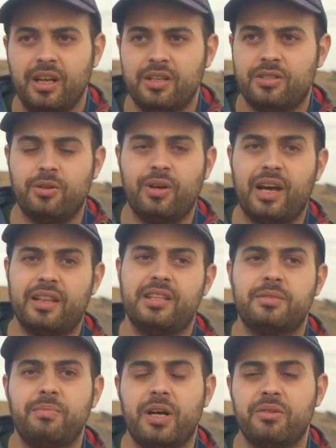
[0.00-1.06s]
So at
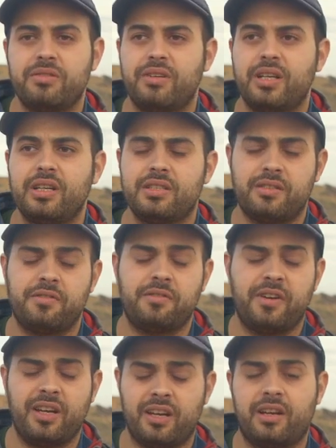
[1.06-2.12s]
this boundary is a
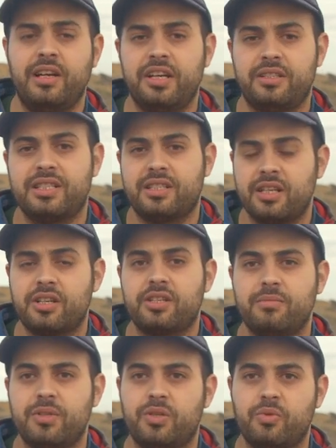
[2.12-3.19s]
very clear
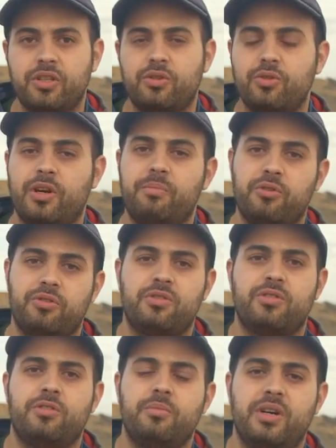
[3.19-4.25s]
distinction between two
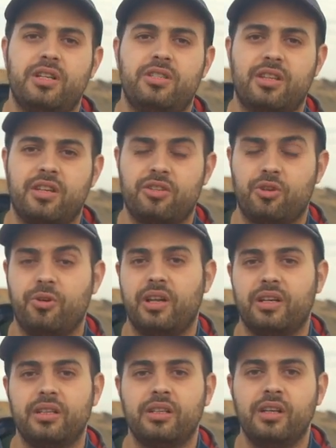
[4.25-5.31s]
approaches to managing the
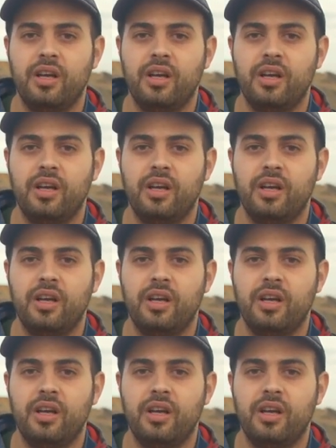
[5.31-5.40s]
shoreline.